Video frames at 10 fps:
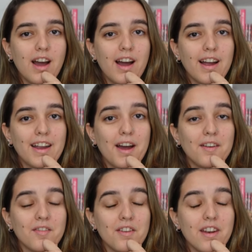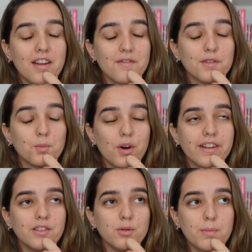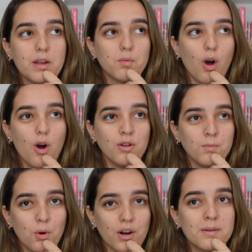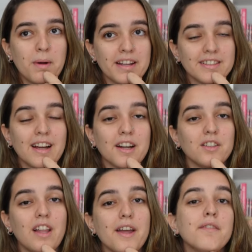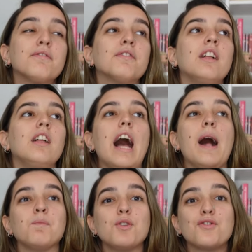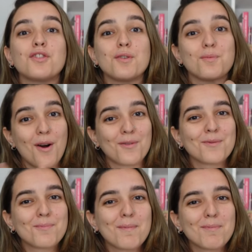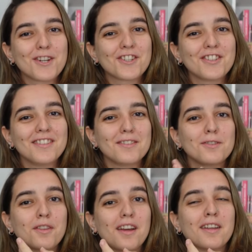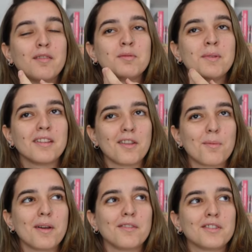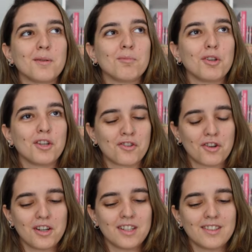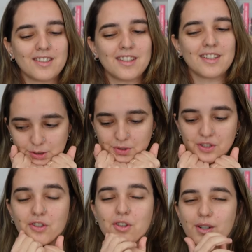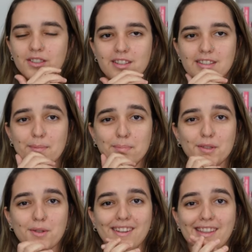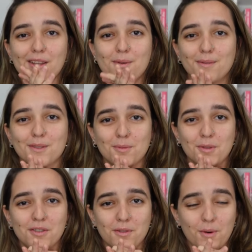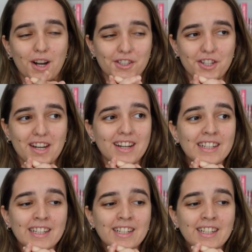I have never wanted to be wrong more in my entire life. I'm usually wrong with my predictions, so that gives me a little bit of some reassurance. So we should go into this episode. I thank you all so much for watching.